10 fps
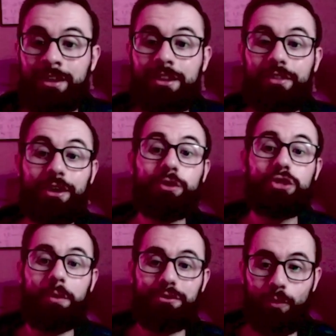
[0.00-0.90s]
Thank you so
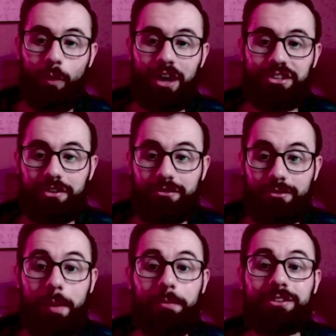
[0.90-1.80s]
much for watching.
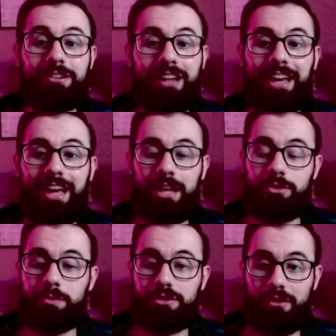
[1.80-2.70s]
Remember to like and
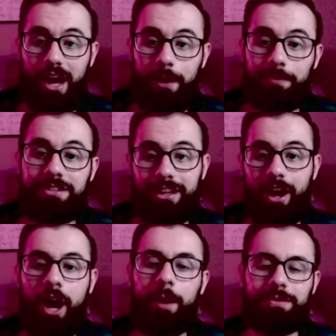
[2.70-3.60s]
subscribe to stay
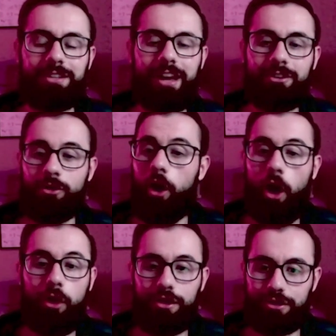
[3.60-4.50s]
up to date on all
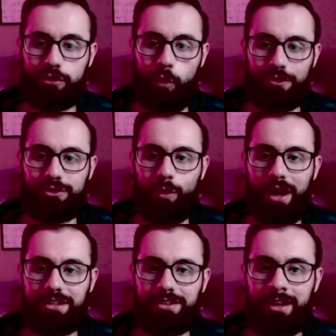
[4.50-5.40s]
things Quoorn's
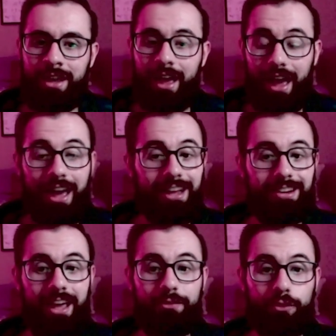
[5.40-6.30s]
Quest. And
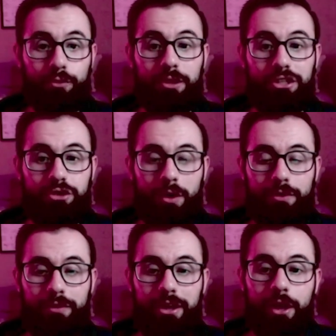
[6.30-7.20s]
if you really enjoyed the
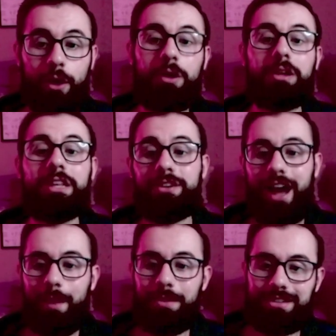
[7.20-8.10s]
video, leave a
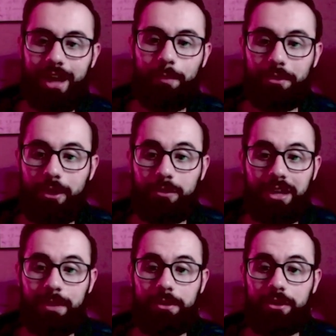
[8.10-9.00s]
comment down below
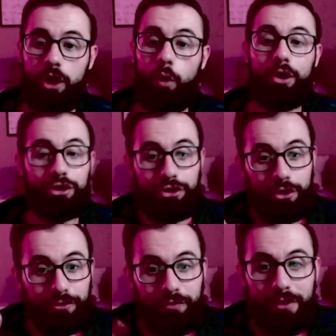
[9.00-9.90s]
letting me know what
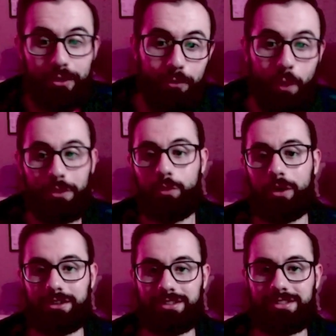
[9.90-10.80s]
your favorite moment
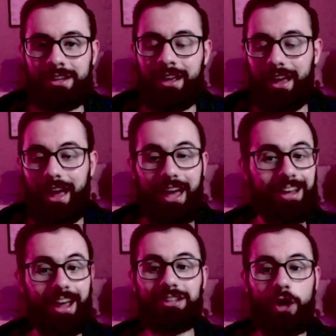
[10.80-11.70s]
was. And
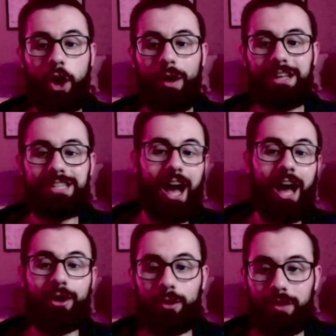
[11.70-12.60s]
as always, I
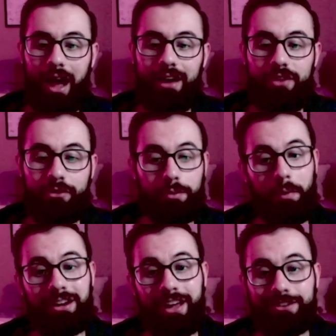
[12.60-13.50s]
go live every
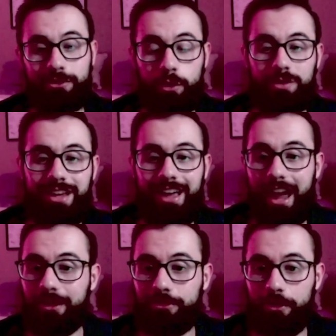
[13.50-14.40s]
Monday, Tuesday,
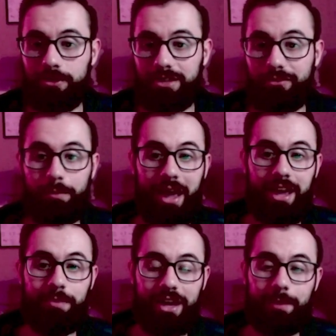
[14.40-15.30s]
and Thursday from 8
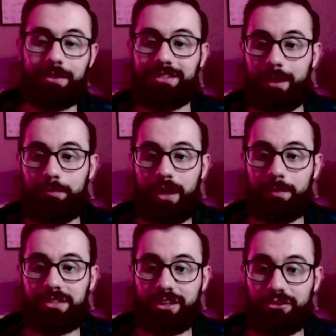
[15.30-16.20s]
p.m. to 10 p.m.
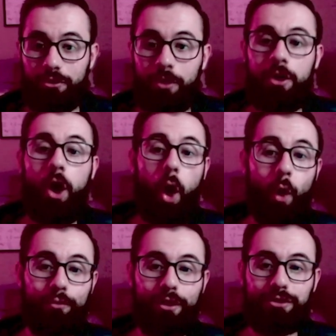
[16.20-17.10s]
Central
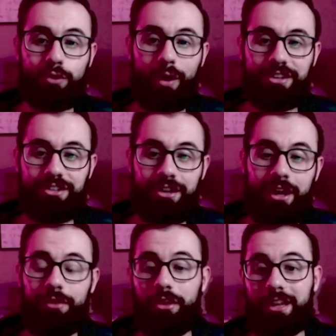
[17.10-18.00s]
over on Twitch.
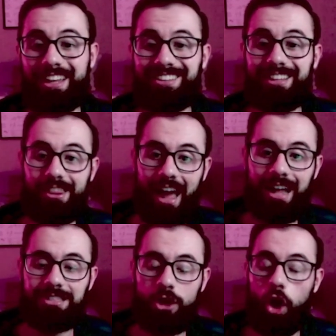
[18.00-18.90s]
The link to
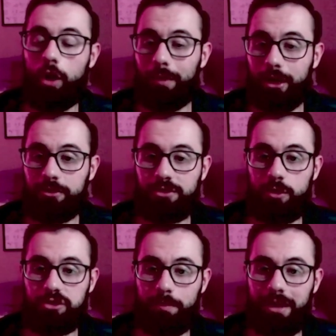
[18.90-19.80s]
that and all my other
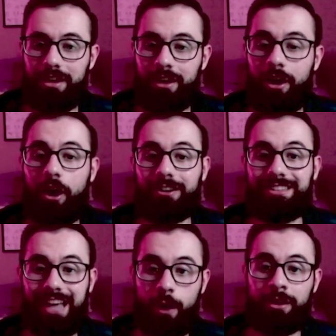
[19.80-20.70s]
social media are
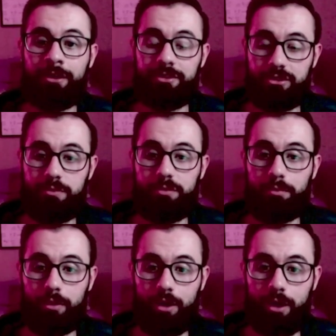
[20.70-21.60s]
down in the description
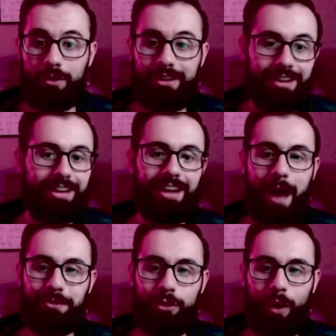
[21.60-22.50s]
below.
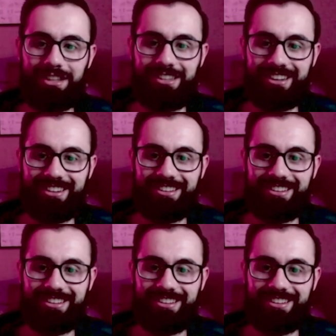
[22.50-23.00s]
Happy questing.